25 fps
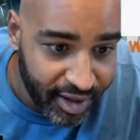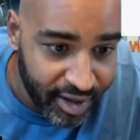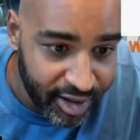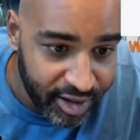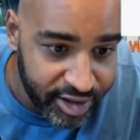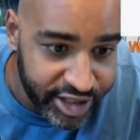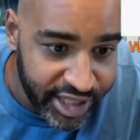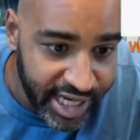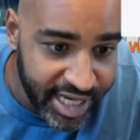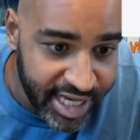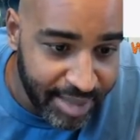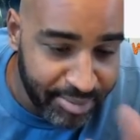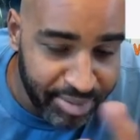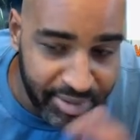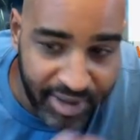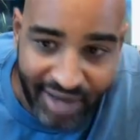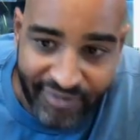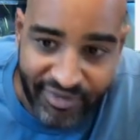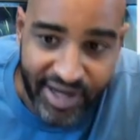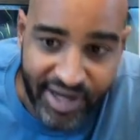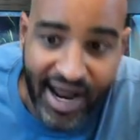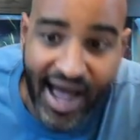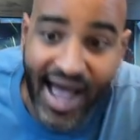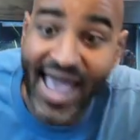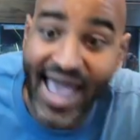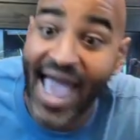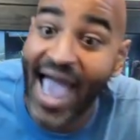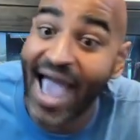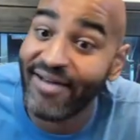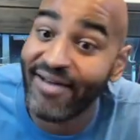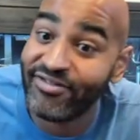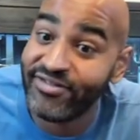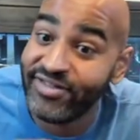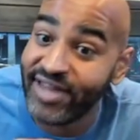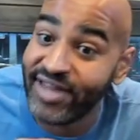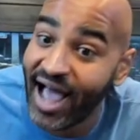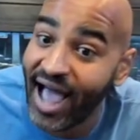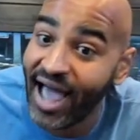Jacob Lovett. I
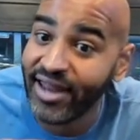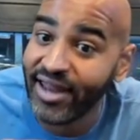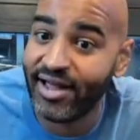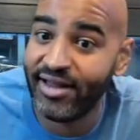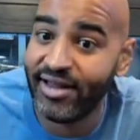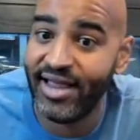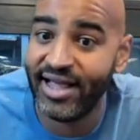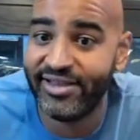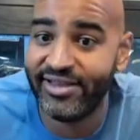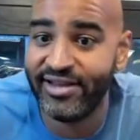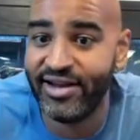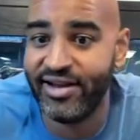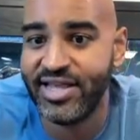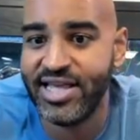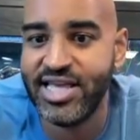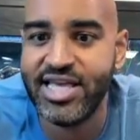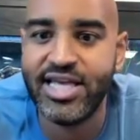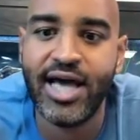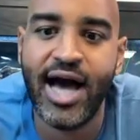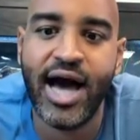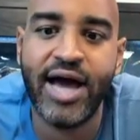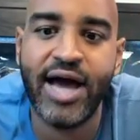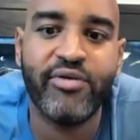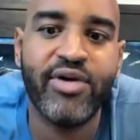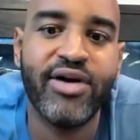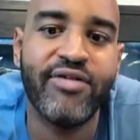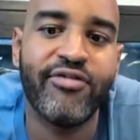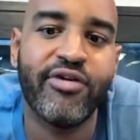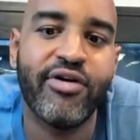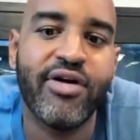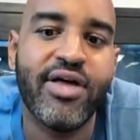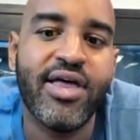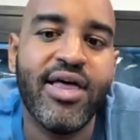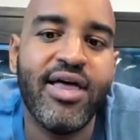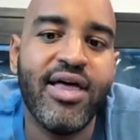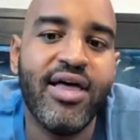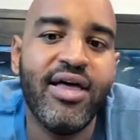have not collected in Econ River.